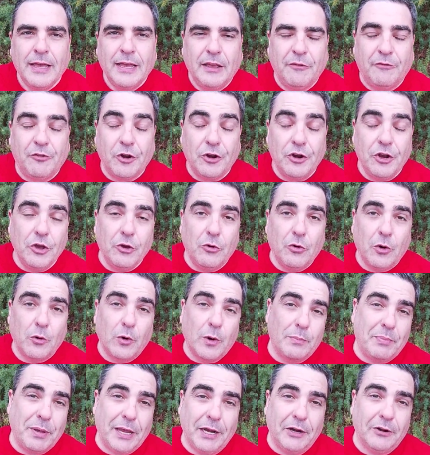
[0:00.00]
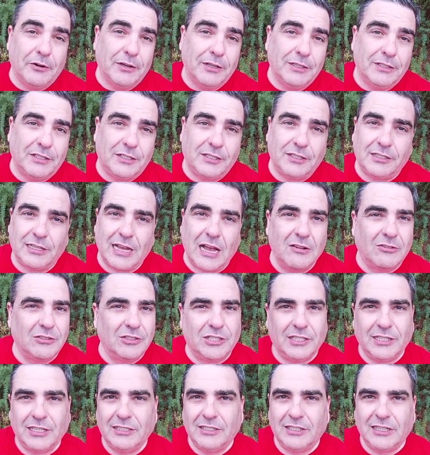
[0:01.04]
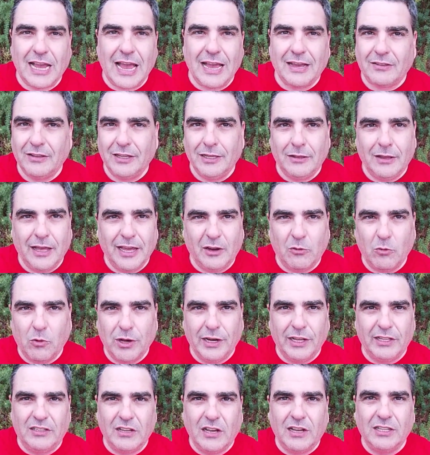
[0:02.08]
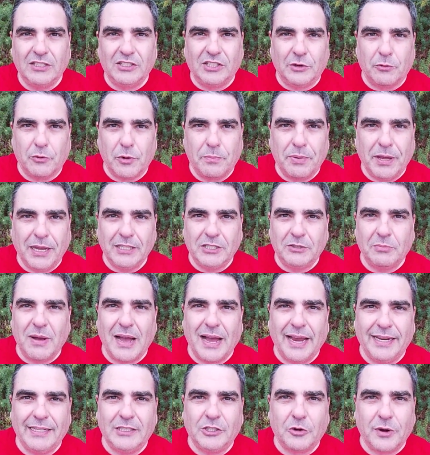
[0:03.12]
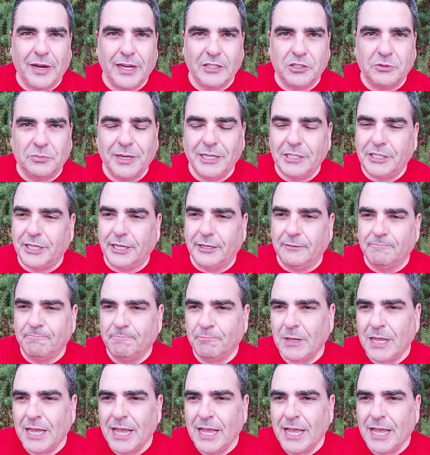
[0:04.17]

If you're new, a repeater sounds exactly like what it does. It repeats my transmission.